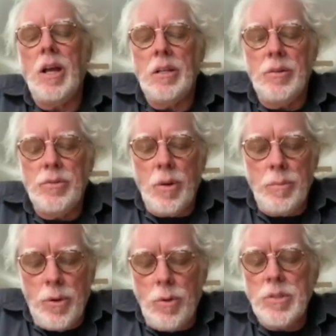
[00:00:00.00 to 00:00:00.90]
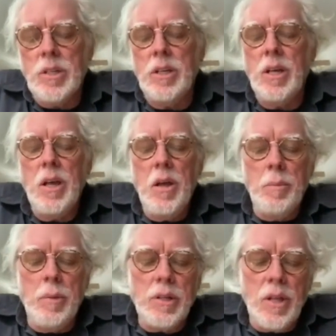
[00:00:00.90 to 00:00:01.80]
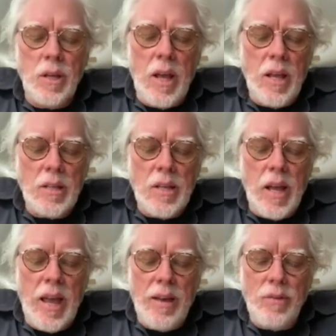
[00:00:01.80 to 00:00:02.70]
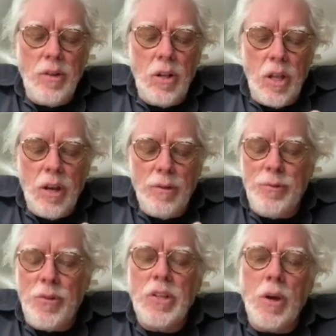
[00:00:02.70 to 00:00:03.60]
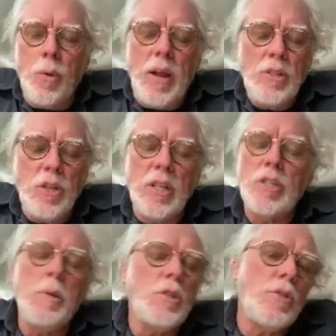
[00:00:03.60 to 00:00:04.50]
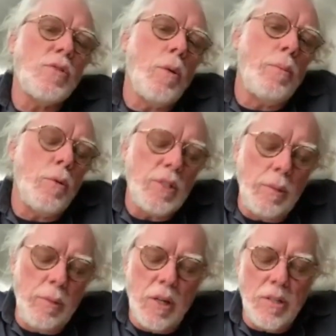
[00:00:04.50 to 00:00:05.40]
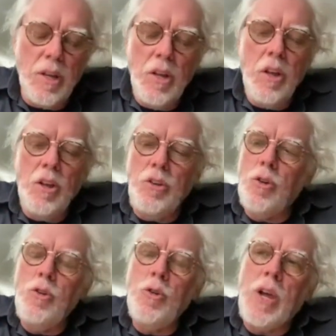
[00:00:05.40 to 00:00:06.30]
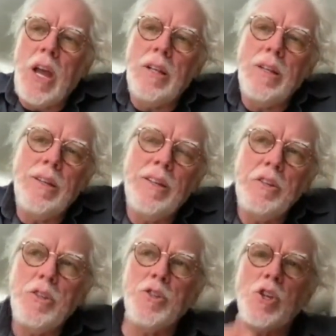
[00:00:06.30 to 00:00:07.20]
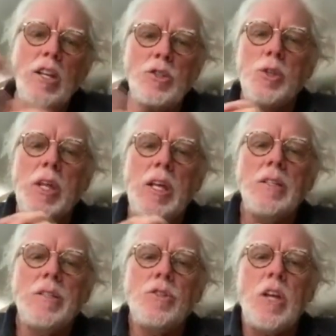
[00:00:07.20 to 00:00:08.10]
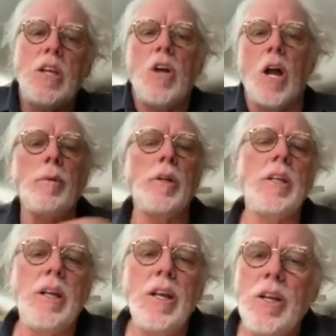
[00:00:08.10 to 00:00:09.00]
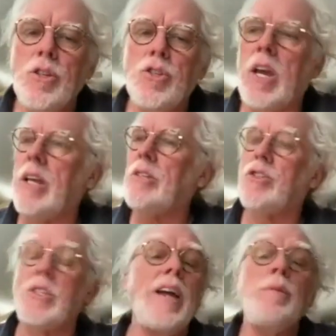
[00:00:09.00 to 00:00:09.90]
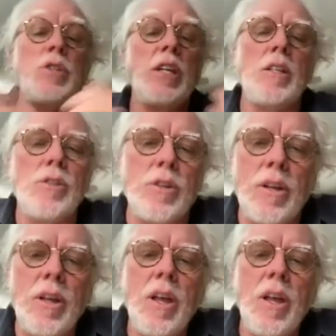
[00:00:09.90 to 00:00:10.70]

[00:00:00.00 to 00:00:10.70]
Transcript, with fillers: I love composing, but uh, I have a lot of fun arranging as much as composing because you you can change things, change harmony, change time signature.